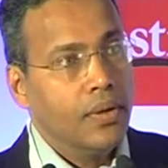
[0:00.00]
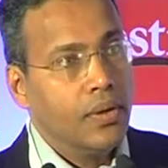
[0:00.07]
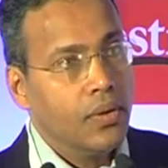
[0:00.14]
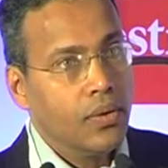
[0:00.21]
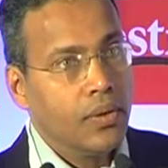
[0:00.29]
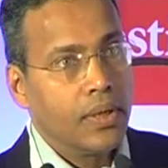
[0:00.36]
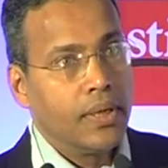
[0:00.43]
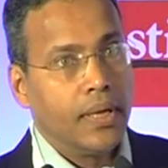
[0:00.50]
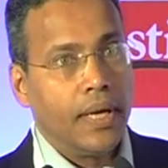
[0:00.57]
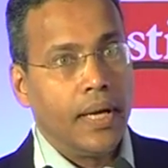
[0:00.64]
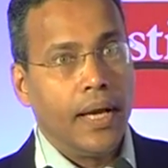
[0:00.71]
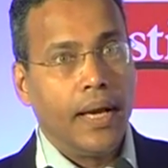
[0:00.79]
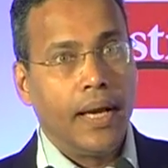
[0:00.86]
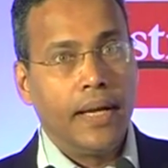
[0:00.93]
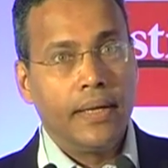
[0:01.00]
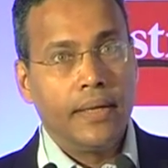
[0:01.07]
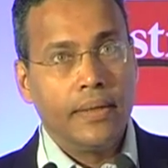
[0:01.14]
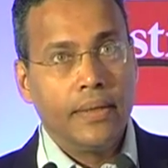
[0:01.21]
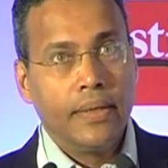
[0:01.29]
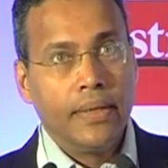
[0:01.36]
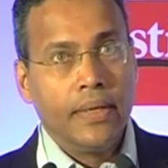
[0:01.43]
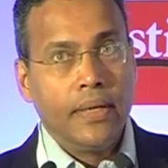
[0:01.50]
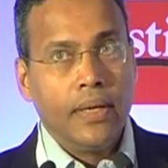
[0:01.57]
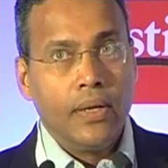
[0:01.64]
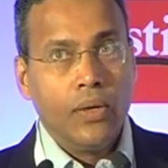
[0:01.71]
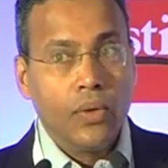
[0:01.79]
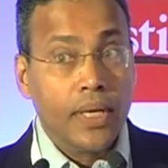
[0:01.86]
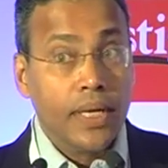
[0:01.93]
look
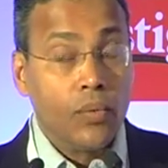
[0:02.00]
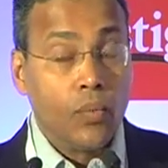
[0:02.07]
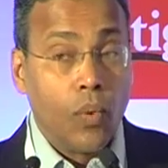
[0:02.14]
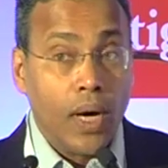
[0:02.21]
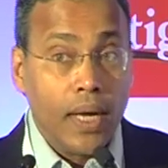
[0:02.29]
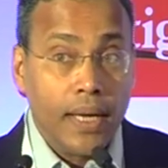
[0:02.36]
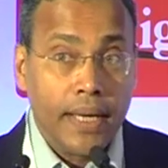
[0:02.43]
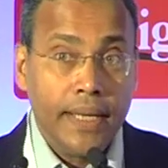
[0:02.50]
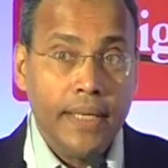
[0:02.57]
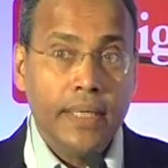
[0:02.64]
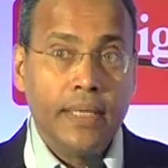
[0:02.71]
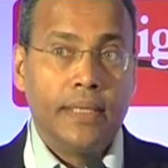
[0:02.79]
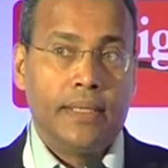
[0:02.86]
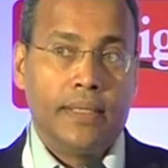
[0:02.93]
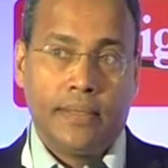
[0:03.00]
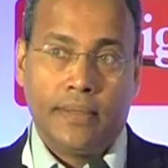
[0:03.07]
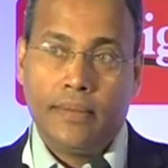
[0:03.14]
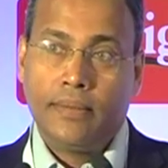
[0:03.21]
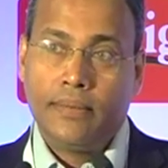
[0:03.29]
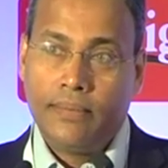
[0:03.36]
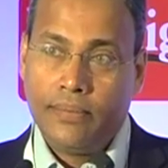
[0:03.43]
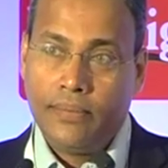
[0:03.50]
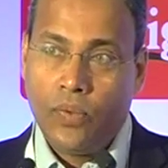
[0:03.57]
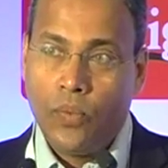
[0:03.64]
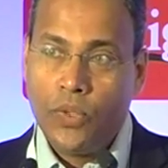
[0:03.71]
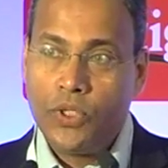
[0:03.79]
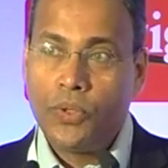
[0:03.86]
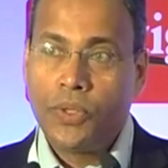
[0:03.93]
at one idea here,
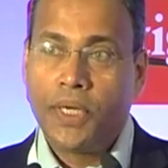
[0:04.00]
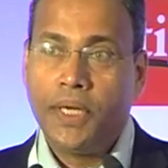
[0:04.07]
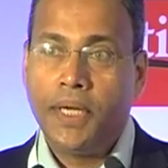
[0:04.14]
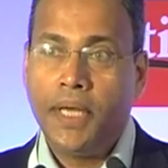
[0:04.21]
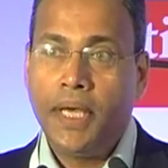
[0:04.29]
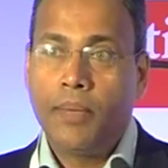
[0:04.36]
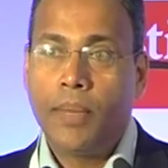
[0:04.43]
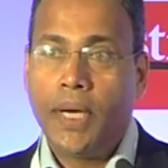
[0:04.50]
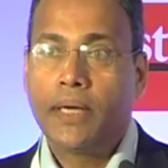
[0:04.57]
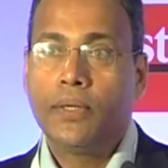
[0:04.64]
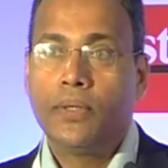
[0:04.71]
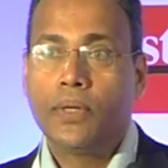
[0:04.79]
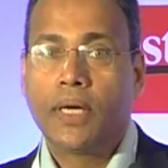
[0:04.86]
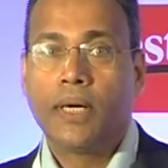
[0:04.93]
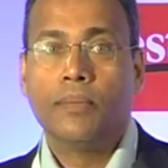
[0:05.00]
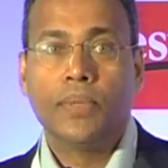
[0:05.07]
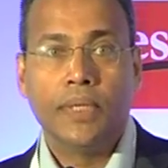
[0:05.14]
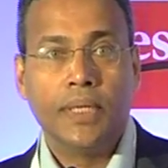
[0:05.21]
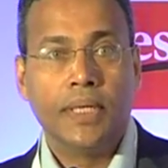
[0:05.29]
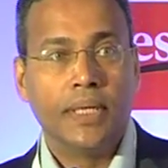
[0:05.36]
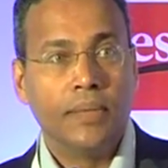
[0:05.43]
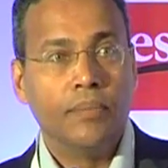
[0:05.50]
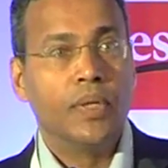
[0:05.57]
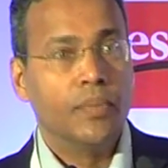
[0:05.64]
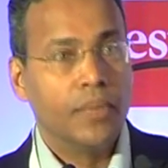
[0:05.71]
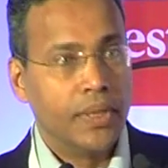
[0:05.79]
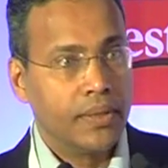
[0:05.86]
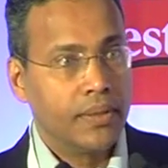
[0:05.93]
which you can take back to your company and
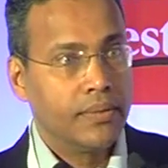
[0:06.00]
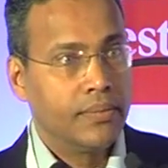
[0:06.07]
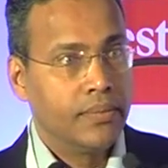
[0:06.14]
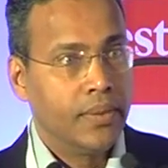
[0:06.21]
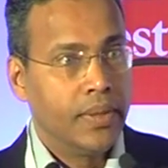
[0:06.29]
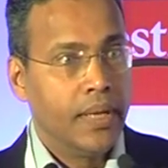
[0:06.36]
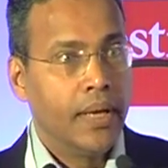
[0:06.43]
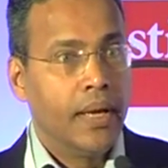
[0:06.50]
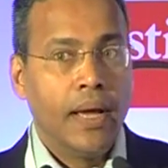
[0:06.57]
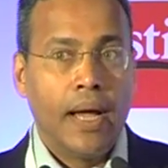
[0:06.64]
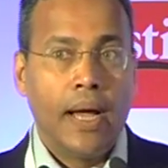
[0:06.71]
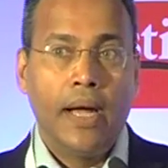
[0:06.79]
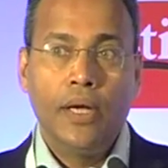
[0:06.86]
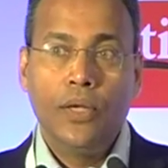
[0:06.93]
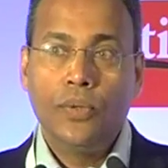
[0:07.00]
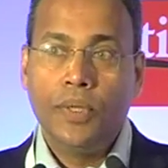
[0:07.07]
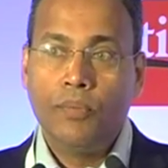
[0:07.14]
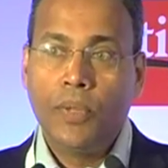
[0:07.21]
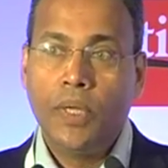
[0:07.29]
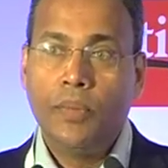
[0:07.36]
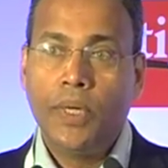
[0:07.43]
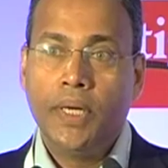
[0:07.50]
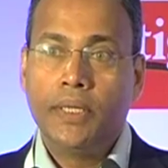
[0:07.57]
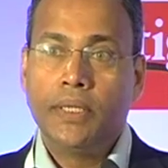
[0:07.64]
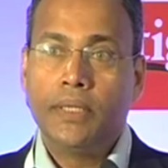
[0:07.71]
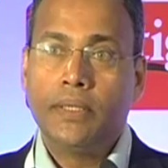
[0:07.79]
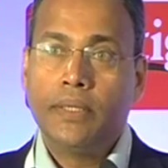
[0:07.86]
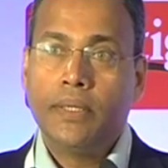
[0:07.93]
implement, and you implement
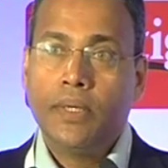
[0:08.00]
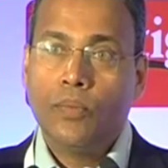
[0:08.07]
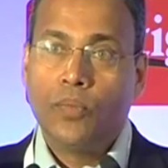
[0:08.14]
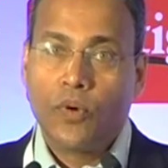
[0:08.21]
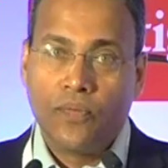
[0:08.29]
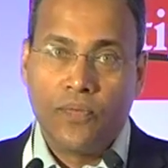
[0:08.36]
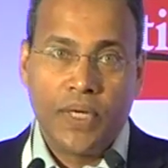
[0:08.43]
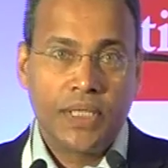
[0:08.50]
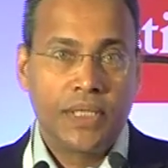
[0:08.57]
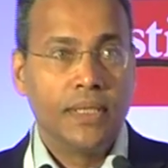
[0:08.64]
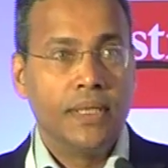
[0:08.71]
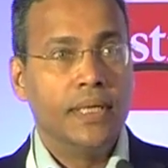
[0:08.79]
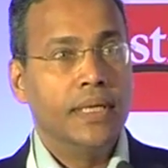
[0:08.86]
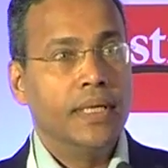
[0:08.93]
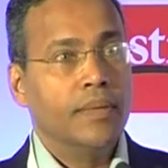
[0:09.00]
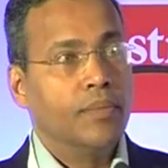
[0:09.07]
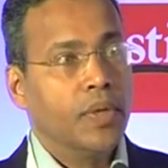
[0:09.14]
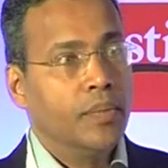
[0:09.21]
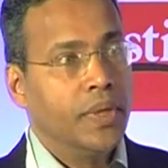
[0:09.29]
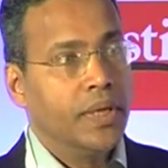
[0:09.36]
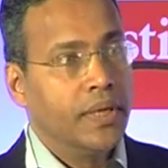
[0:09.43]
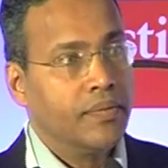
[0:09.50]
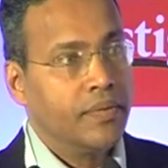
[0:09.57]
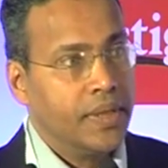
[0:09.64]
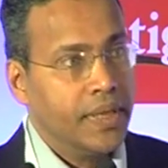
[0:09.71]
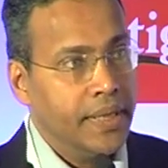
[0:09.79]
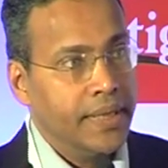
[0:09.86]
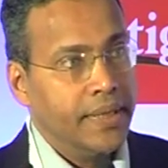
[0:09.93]
it professionally, implement it
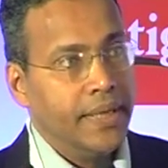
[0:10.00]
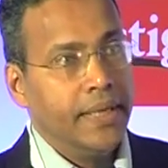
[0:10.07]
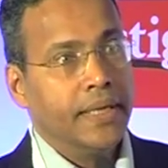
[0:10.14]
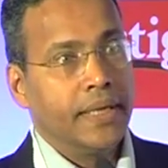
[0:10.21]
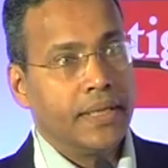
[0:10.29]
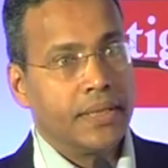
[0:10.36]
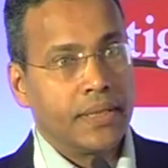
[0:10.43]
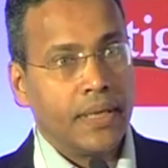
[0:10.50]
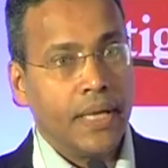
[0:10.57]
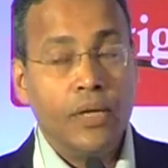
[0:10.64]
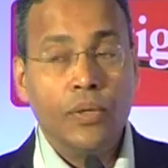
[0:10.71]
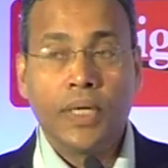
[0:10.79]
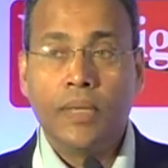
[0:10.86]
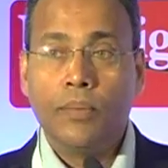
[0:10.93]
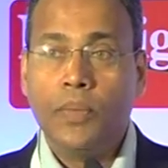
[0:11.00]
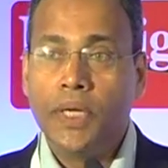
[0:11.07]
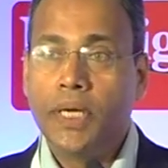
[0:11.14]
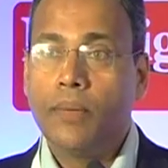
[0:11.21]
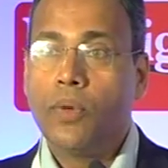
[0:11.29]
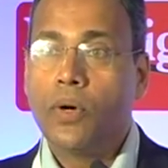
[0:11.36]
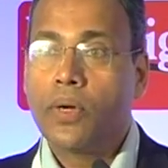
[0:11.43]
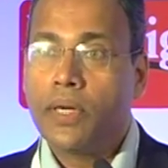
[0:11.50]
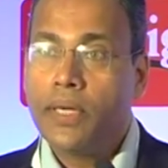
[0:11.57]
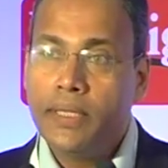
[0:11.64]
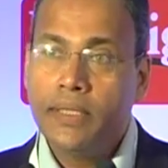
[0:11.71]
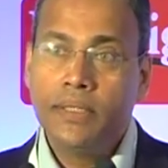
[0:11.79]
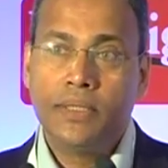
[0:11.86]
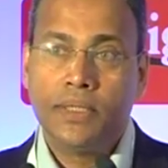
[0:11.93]
with dedication, and you can bring about
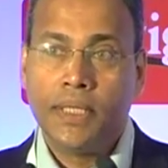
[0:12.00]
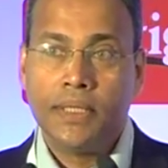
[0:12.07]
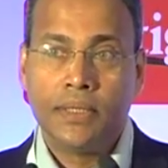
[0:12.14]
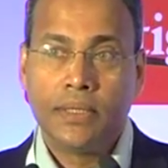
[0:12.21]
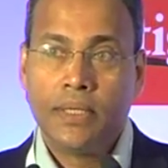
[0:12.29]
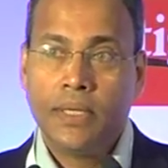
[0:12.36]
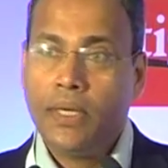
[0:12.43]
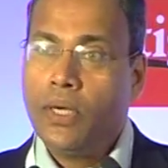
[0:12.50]
little change.